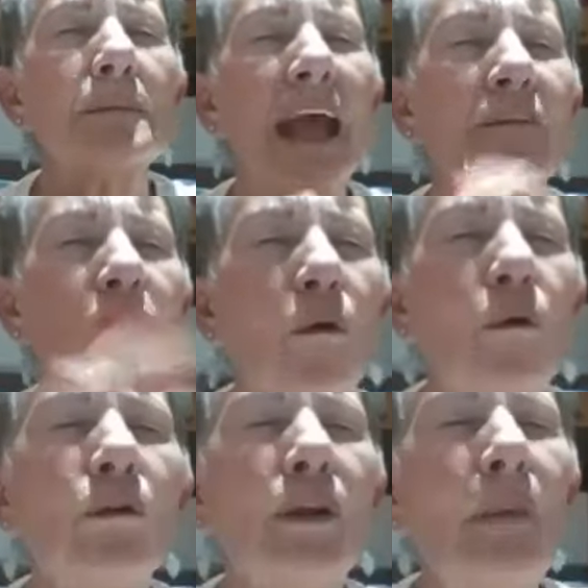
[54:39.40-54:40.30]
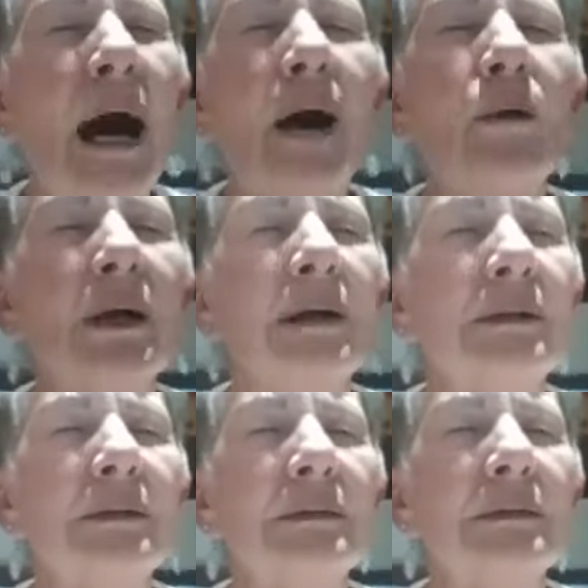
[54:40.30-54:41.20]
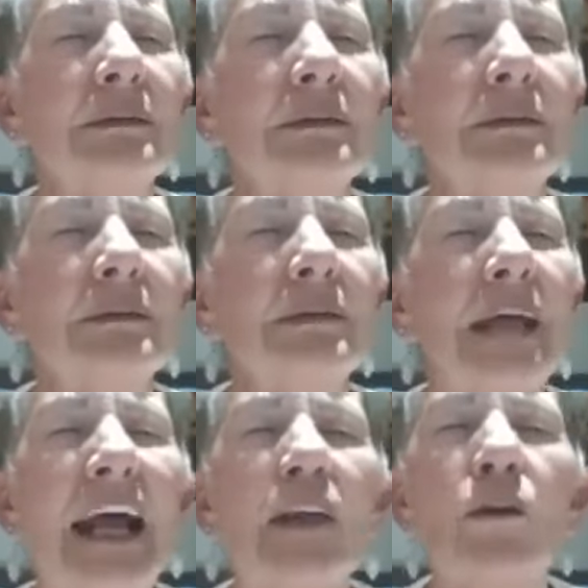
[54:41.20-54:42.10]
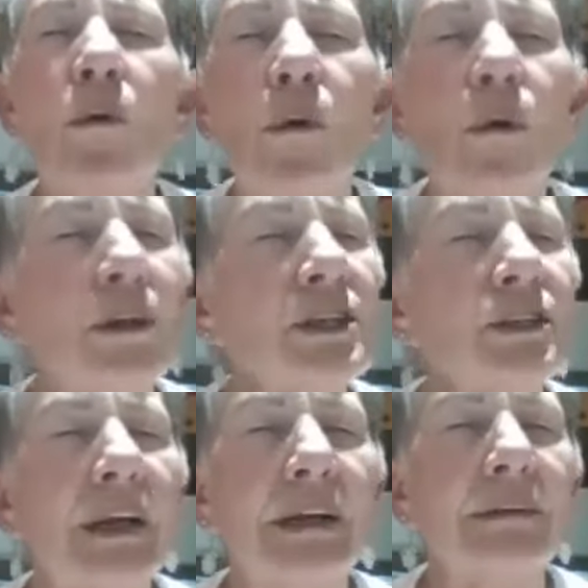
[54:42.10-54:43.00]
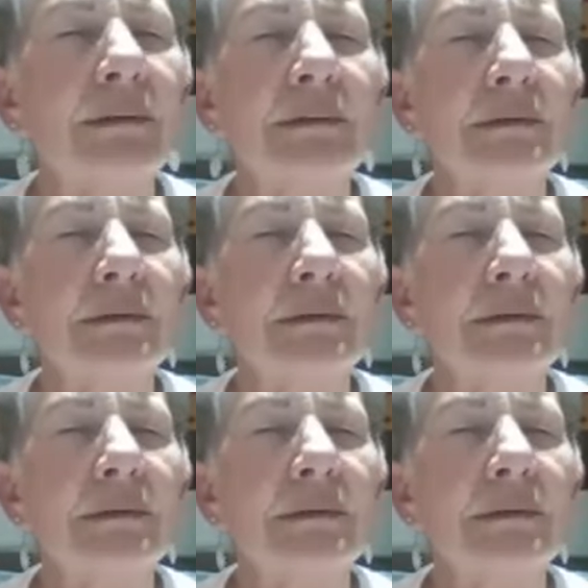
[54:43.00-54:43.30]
have all the power and all the strength.